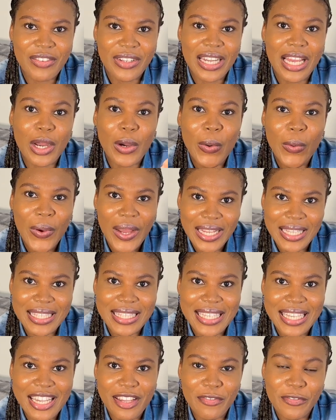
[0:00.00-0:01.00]
an
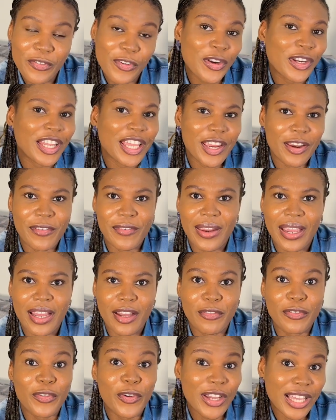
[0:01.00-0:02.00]
aquatic fun
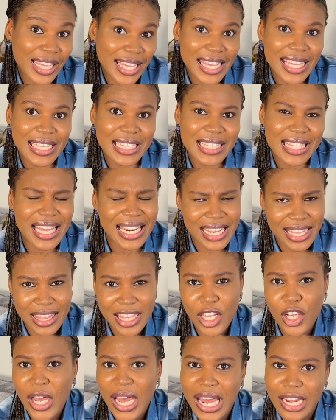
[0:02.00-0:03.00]
area for kids and I
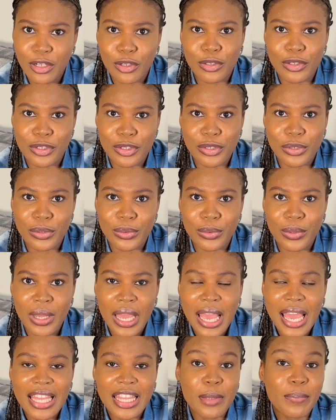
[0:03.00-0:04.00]
think adults too.
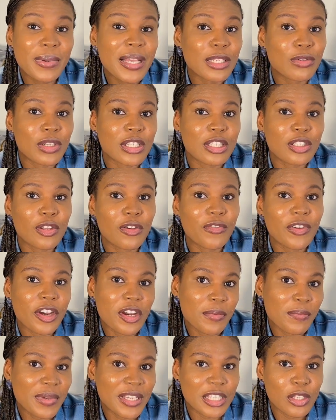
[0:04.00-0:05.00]
The place was not very
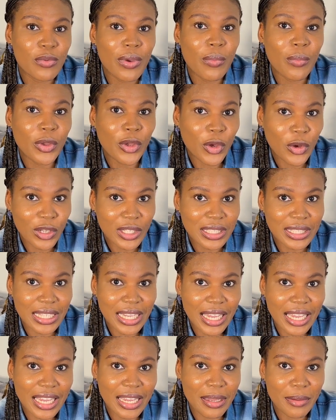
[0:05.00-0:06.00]
busy when we got
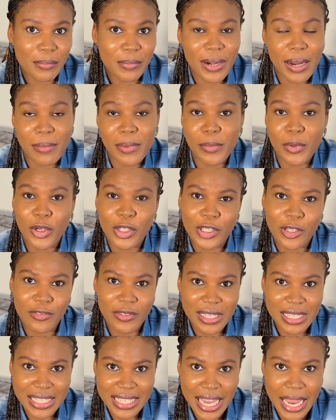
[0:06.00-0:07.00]
there, probably because of the
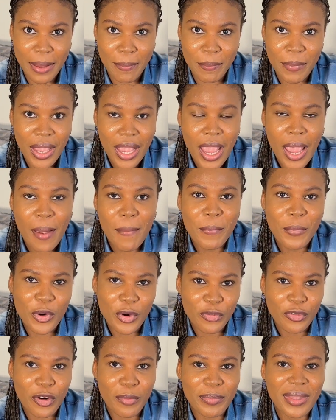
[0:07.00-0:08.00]
time,
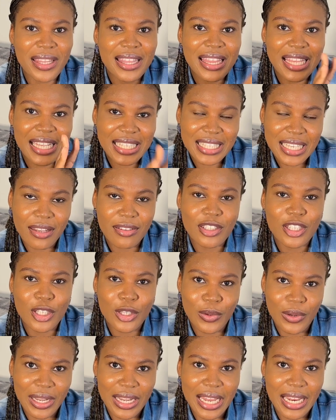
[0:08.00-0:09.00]
but from the things I've seen
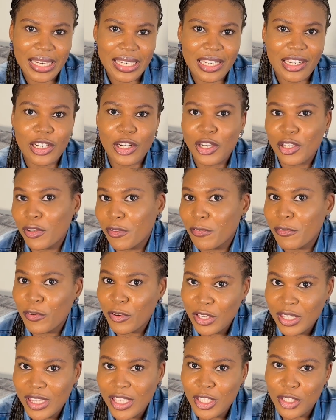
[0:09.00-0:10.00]
online, there are a lot of
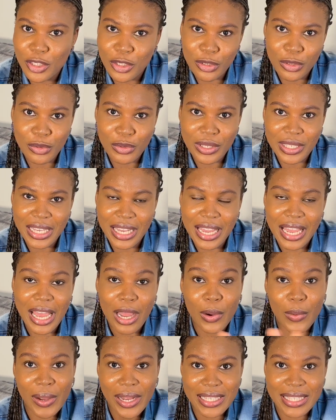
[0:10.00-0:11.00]
fun things to do there,
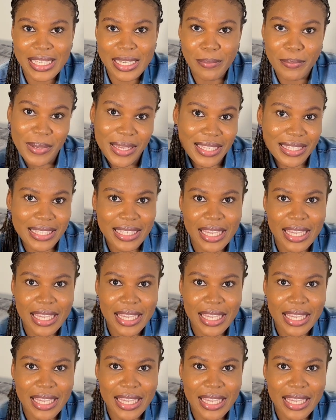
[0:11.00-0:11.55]
aquatic based